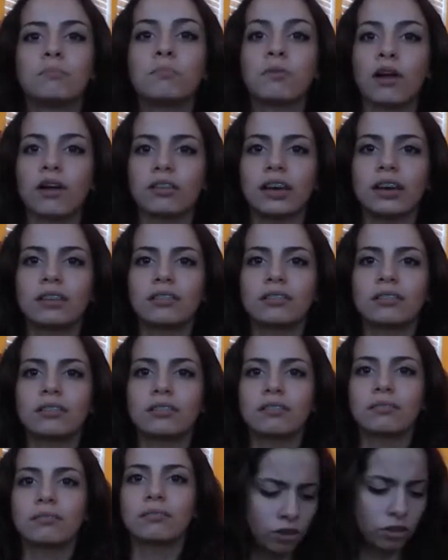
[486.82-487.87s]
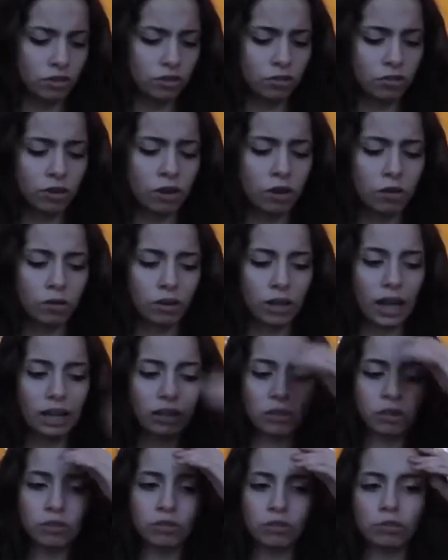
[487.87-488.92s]
Bralettes. So
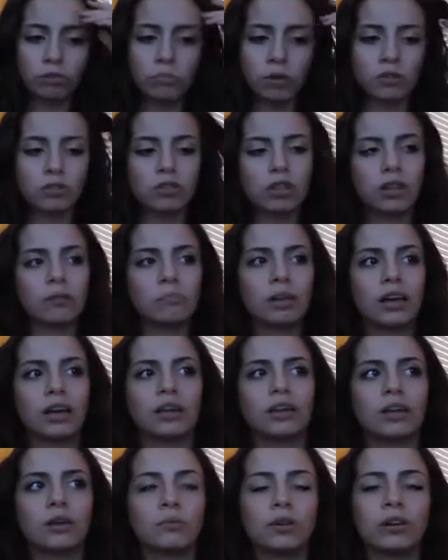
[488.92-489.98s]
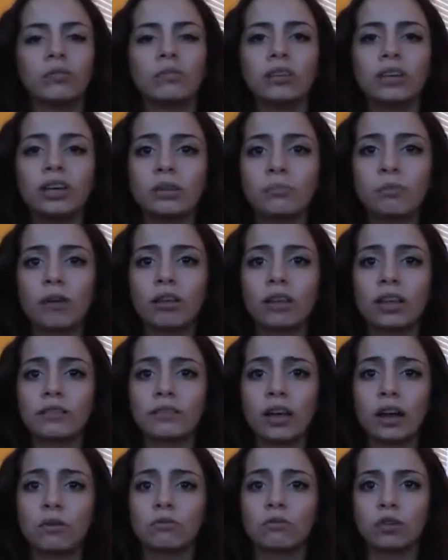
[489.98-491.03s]
I looked through most of them, and they weren't really the bralettes
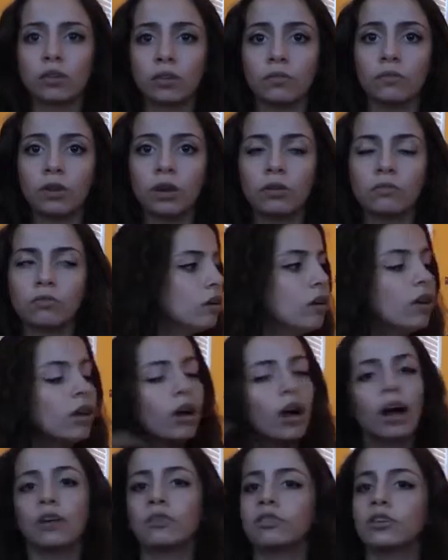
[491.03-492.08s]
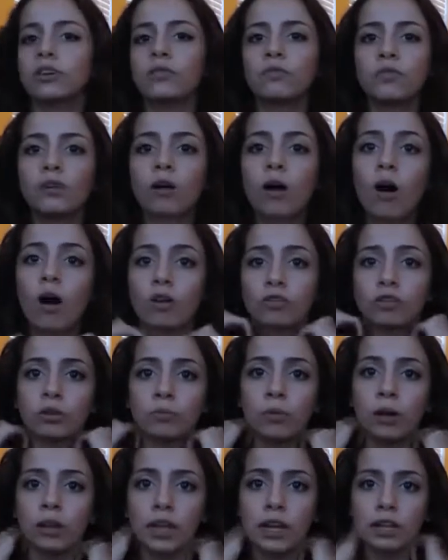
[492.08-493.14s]
that I was looking for. I was looking for a halter
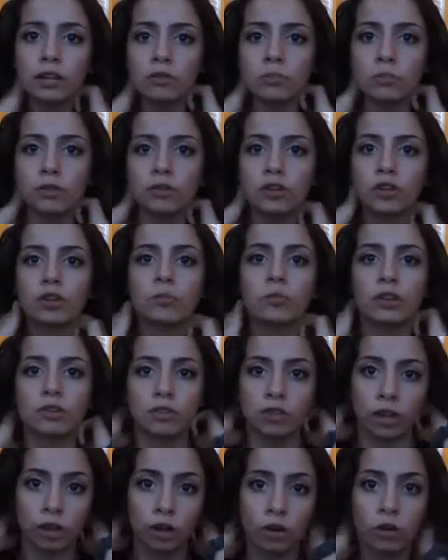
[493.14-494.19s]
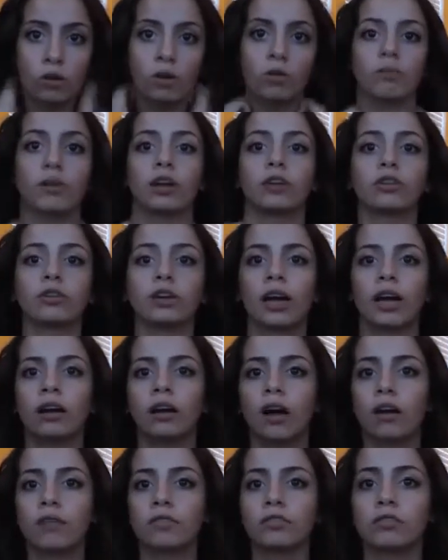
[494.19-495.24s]
bralettes, which are the ones that go around your
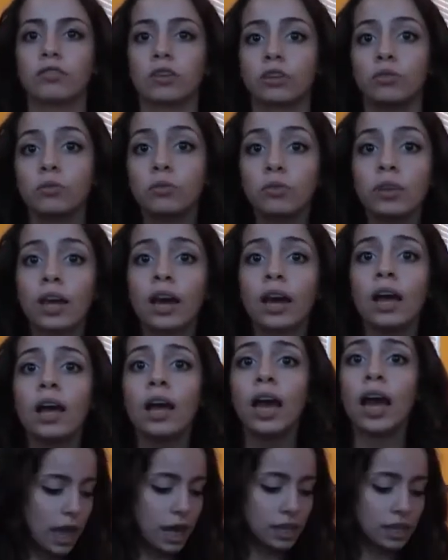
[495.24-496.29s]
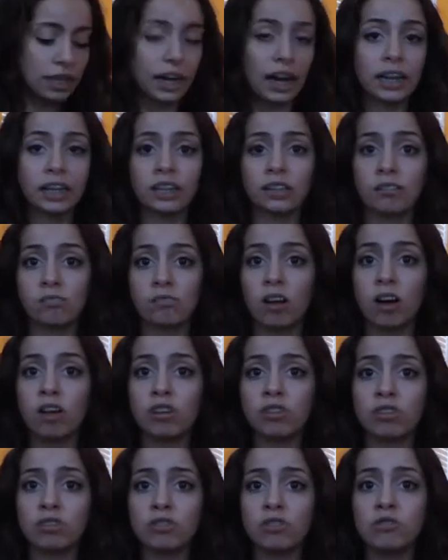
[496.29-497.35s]
neck. Obviously, you knew that. And then I
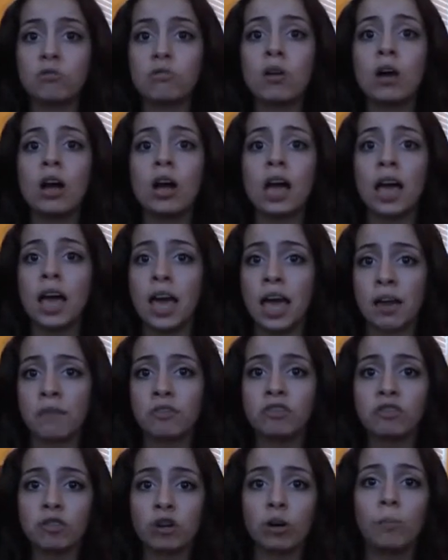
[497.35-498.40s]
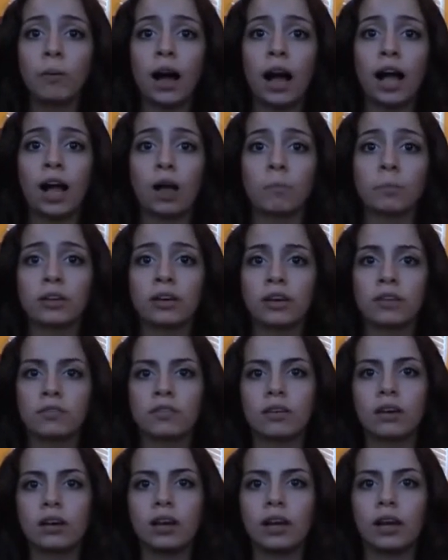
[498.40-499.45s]
dug through every single pile
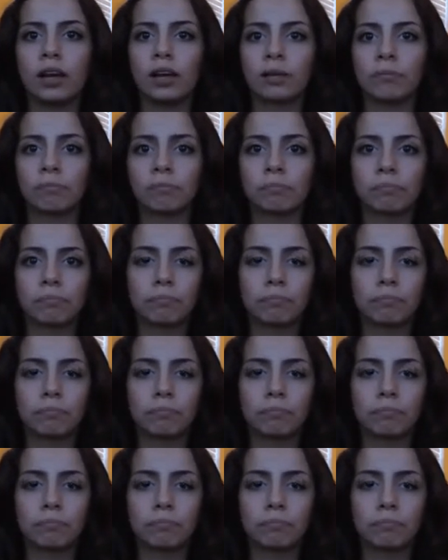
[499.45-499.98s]
because um,